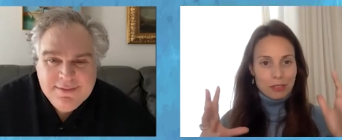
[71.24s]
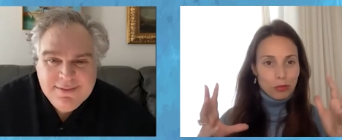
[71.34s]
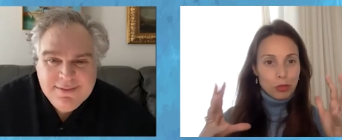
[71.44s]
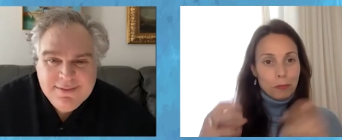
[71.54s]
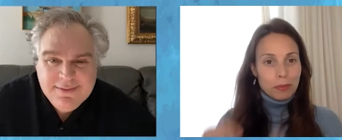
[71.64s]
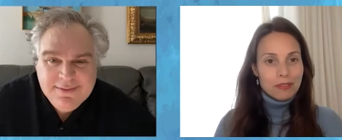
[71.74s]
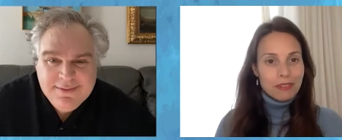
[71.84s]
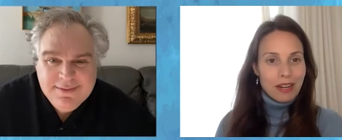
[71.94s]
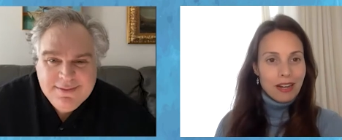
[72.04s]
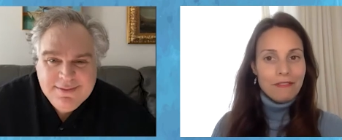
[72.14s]
Speaker 1: group,
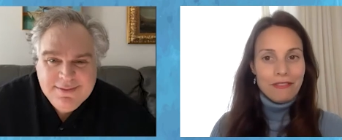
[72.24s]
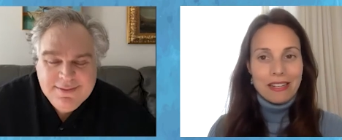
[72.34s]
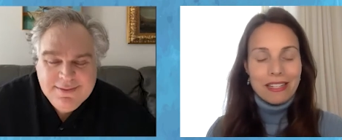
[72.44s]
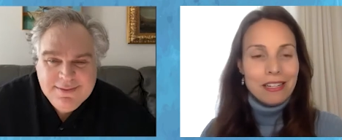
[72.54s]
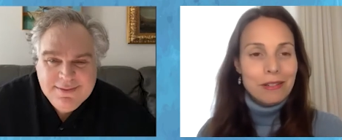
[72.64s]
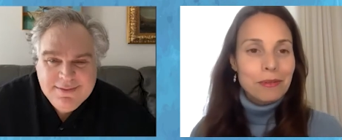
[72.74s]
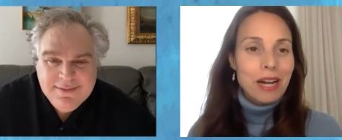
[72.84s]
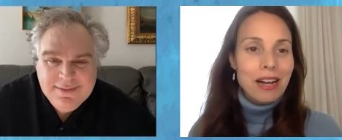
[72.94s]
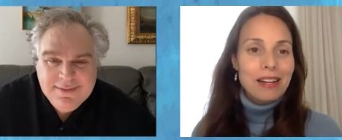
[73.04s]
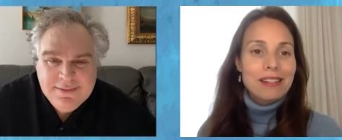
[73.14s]
uh, you know,
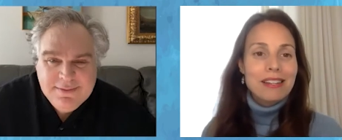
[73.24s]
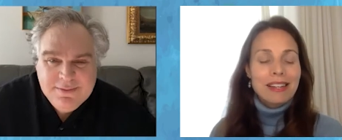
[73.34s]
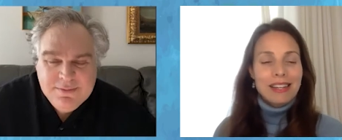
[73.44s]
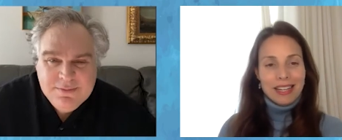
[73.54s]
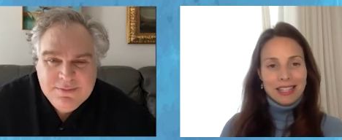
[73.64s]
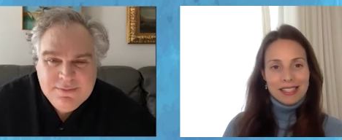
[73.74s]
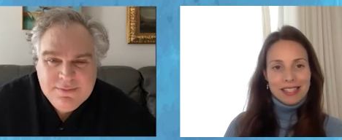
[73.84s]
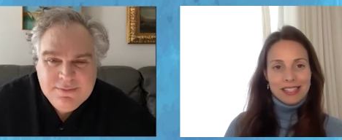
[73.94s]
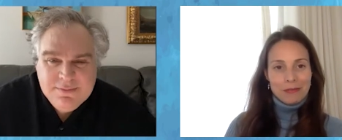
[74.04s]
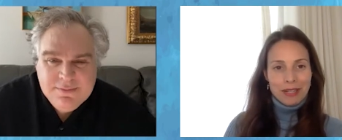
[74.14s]
uh, it's,
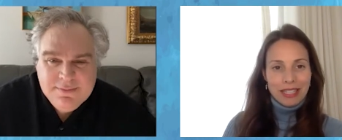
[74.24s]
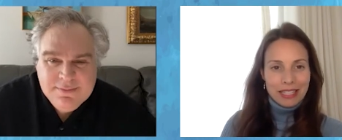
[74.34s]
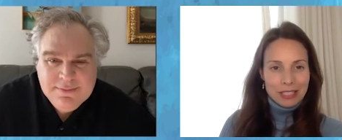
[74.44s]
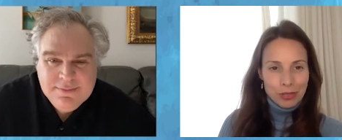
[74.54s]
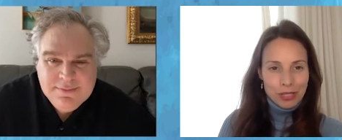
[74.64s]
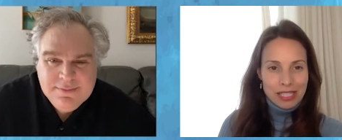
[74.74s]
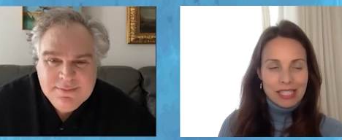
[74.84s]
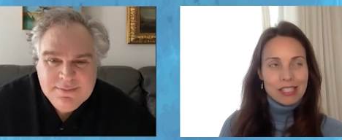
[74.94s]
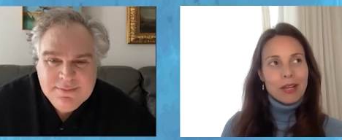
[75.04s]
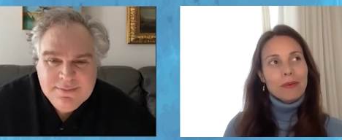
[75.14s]
it's really interesting.
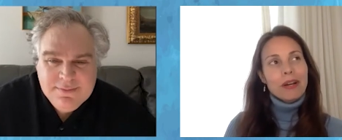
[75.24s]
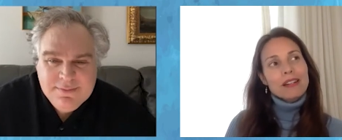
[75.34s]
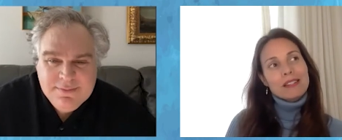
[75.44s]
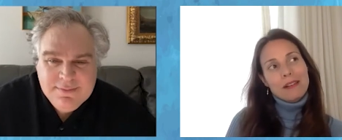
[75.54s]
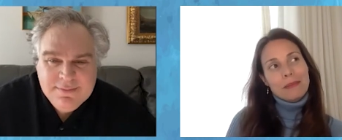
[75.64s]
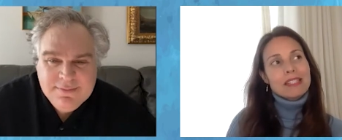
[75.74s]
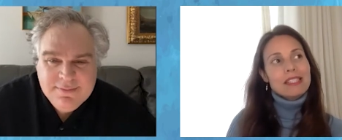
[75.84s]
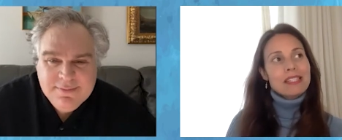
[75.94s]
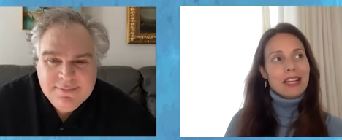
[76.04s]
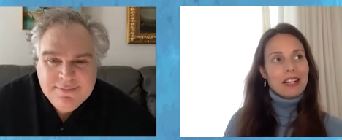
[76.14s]
So uh, tell me, is
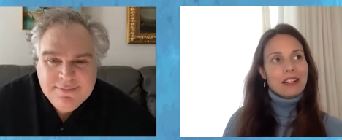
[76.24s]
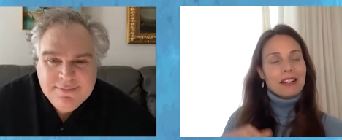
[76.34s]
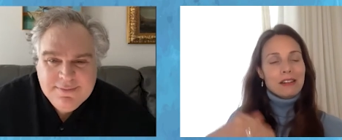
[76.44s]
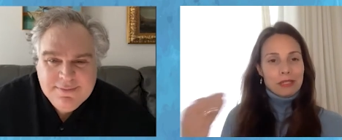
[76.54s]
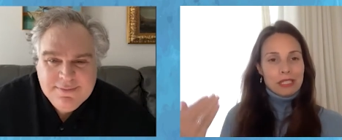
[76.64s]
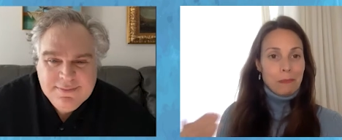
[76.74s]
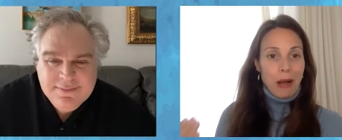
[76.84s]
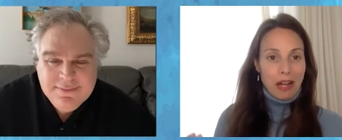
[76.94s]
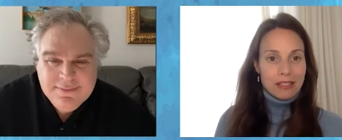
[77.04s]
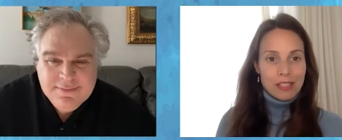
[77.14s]
this like a, a
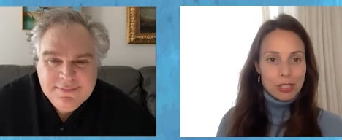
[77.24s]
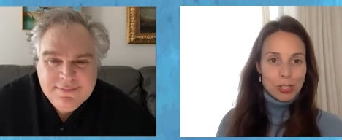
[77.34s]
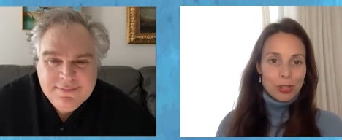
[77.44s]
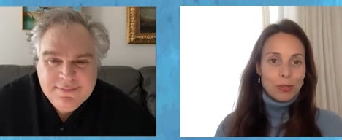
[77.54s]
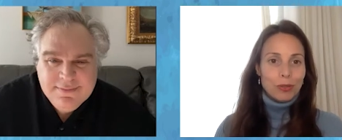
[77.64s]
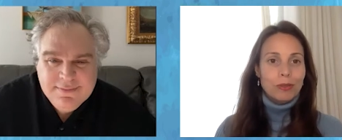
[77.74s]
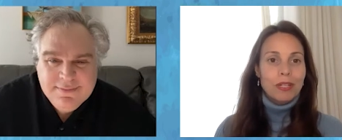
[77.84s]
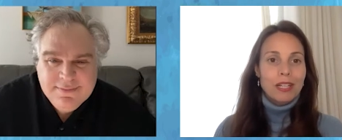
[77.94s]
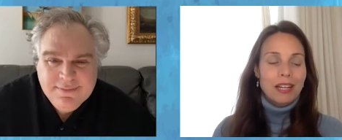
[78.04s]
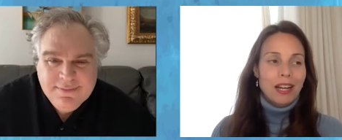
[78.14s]
response to
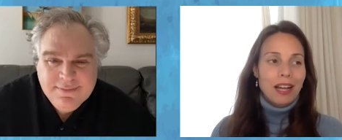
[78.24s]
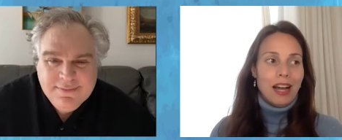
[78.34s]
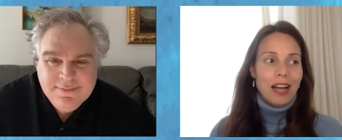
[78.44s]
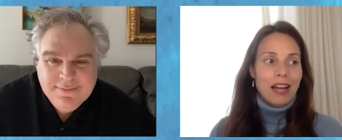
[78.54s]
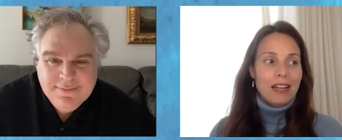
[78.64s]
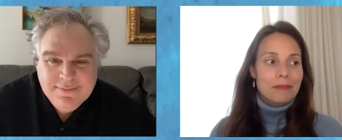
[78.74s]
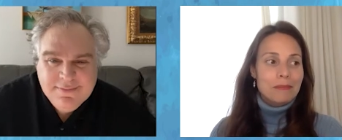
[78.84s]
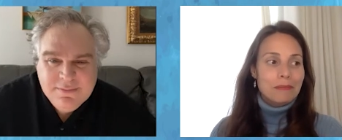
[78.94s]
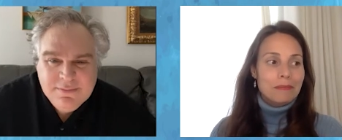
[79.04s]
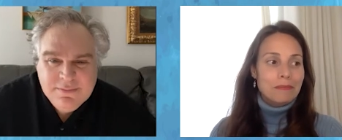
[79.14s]
um,